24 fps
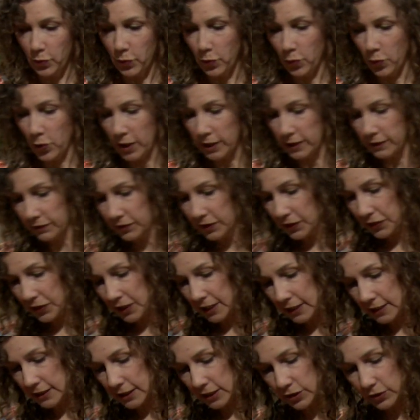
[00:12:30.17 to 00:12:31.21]
one of the
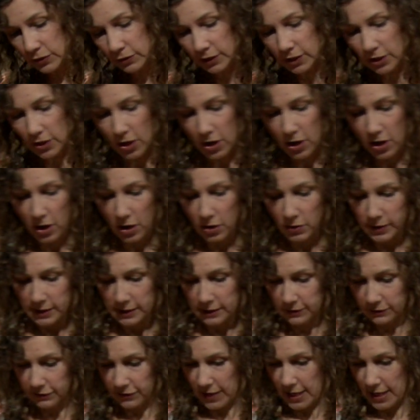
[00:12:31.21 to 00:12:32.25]
things that you can
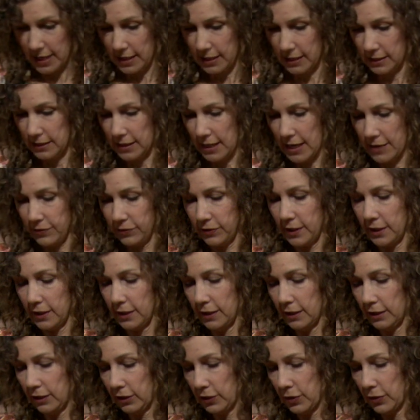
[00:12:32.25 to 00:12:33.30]
always find at
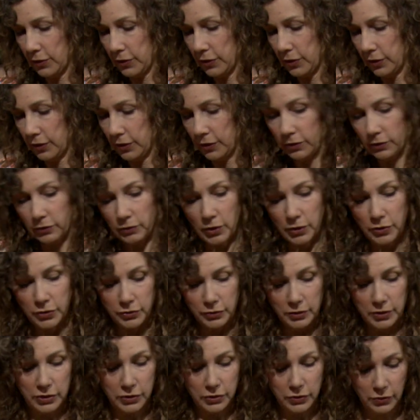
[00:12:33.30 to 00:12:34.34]
the local
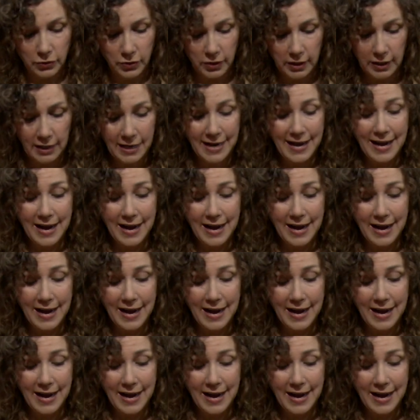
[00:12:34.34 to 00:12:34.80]
grocery store